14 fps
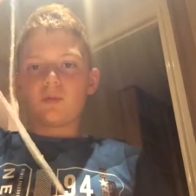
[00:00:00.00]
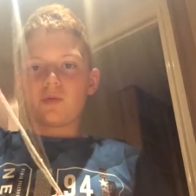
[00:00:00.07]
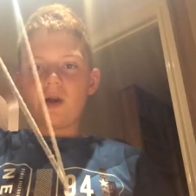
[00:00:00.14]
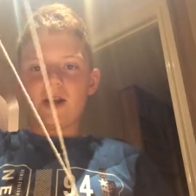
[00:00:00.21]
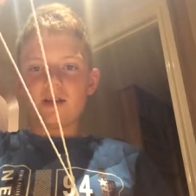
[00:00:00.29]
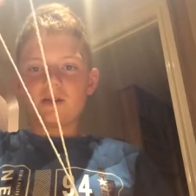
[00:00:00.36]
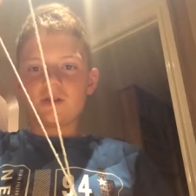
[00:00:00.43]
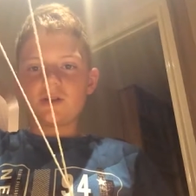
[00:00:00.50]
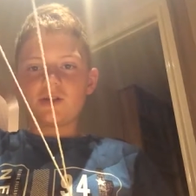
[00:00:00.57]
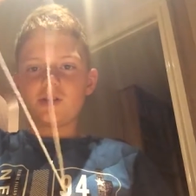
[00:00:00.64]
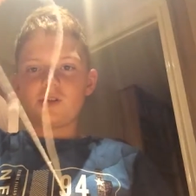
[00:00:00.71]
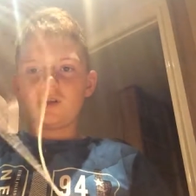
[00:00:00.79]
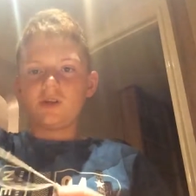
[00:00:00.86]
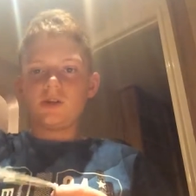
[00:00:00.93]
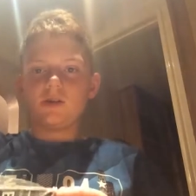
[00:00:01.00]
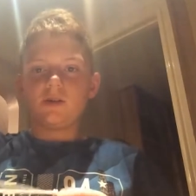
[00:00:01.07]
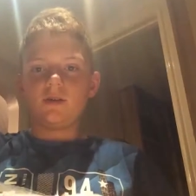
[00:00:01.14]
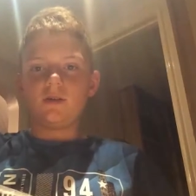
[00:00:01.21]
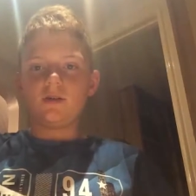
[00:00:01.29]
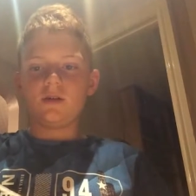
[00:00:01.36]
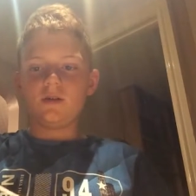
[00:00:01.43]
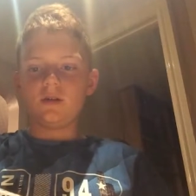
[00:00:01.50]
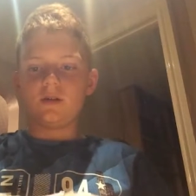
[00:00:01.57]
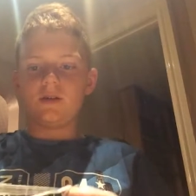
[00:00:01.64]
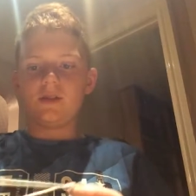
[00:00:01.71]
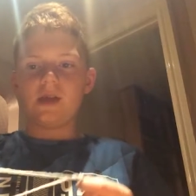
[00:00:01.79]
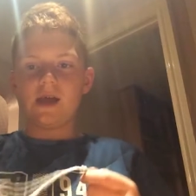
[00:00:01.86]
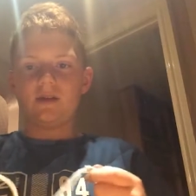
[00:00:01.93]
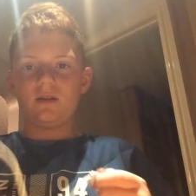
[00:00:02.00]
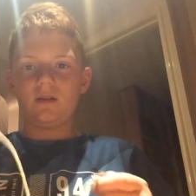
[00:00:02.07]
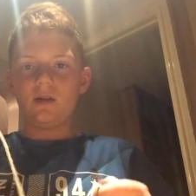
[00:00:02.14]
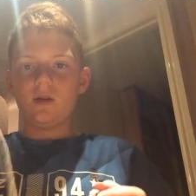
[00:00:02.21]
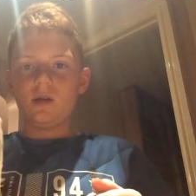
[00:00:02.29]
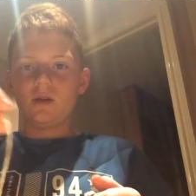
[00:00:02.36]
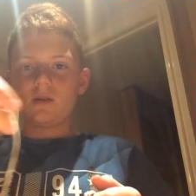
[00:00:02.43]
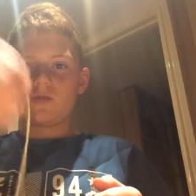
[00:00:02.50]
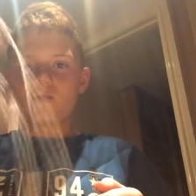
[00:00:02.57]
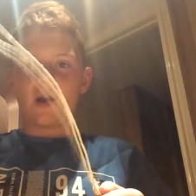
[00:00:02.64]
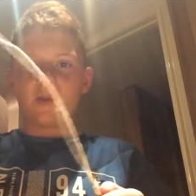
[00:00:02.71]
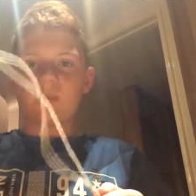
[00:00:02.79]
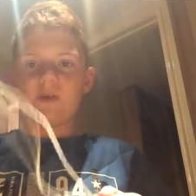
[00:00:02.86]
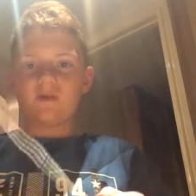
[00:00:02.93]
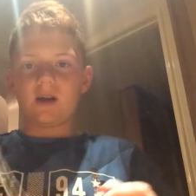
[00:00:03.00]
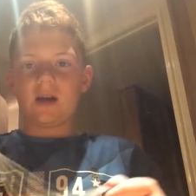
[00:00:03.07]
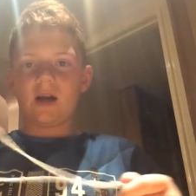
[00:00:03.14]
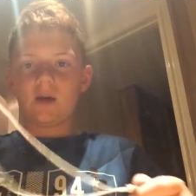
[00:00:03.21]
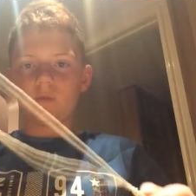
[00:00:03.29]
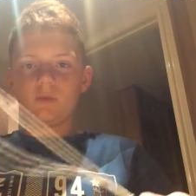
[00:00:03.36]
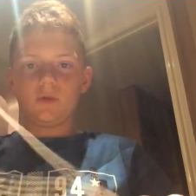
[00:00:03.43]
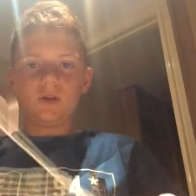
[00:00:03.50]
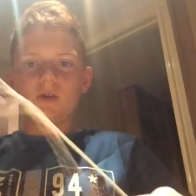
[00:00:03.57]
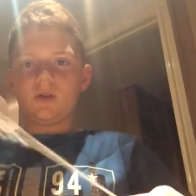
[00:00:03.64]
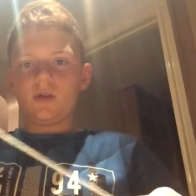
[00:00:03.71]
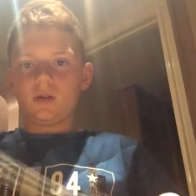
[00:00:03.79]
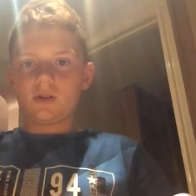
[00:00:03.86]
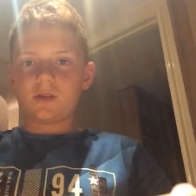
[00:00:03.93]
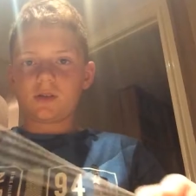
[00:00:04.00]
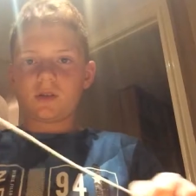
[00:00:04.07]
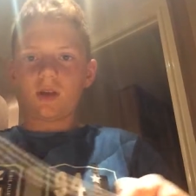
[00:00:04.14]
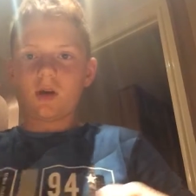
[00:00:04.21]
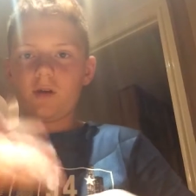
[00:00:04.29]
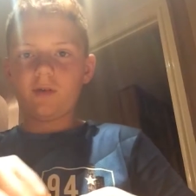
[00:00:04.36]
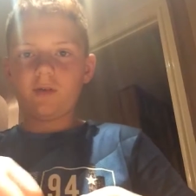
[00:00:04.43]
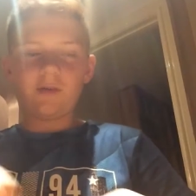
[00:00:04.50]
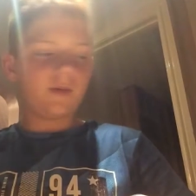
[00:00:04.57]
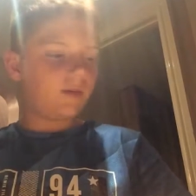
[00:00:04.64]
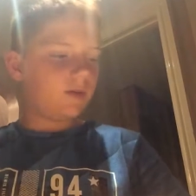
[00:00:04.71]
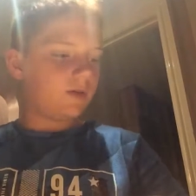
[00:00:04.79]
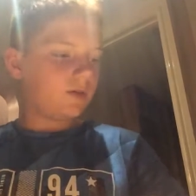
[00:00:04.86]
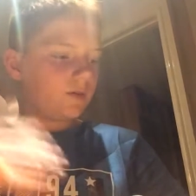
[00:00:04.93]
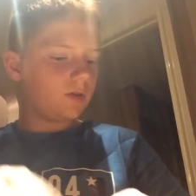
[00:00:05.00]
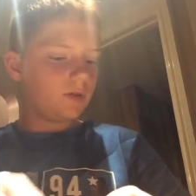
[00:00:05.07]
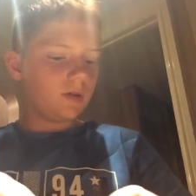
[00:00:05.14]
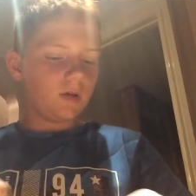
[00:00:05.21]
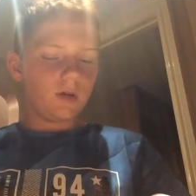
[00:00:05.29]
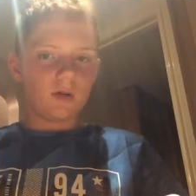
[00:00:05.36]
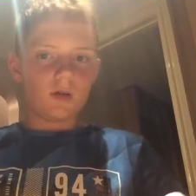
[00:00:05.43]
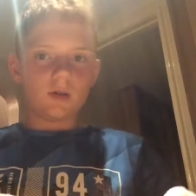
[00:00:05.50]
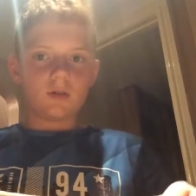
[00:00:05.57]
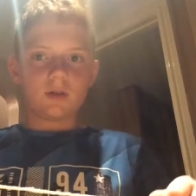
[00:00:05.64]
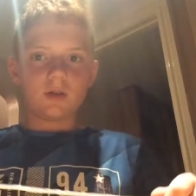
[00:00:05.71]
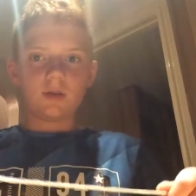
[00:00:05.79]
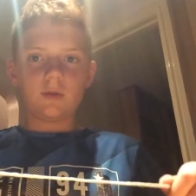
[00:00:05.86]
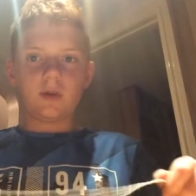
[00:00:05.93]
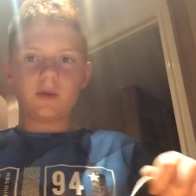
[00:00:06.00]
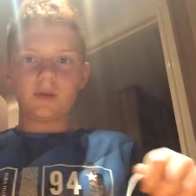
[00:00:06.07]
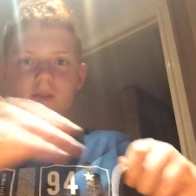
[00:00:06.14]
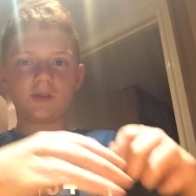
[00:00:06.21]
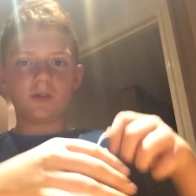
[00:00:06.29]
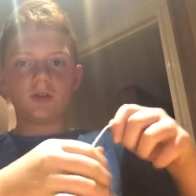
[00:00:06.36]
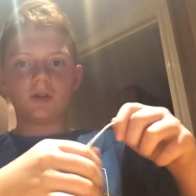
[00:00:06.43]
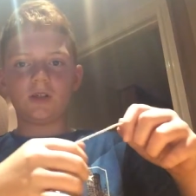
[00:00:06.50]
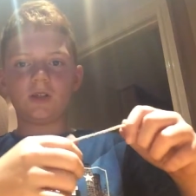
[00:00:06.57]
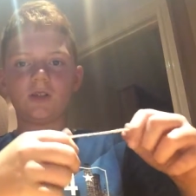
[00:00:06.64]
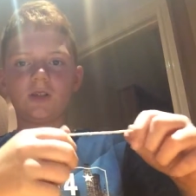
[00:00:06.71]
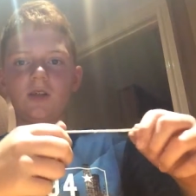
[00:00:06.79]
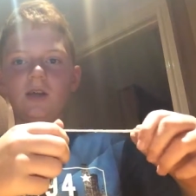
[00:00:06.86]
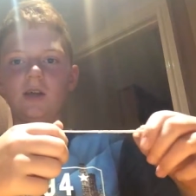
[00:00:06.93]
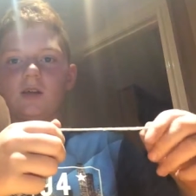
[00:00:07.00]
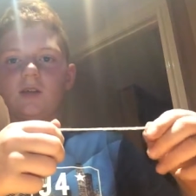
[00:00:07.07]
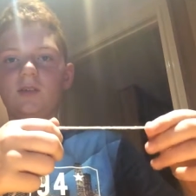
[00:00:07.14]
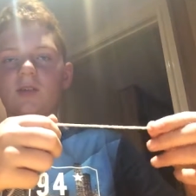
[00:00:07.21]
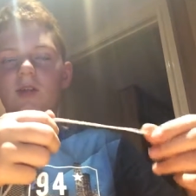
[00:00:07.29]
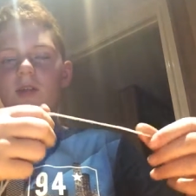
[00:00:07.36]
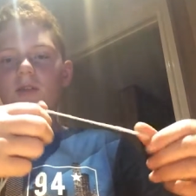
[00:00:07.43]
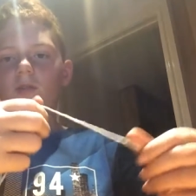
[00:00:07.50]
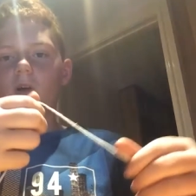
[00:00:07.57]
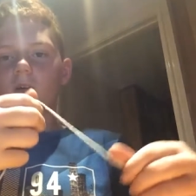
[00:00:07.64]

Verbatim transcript: a branch and then wrap it round and stuff. So then I want you to hook it to you so you've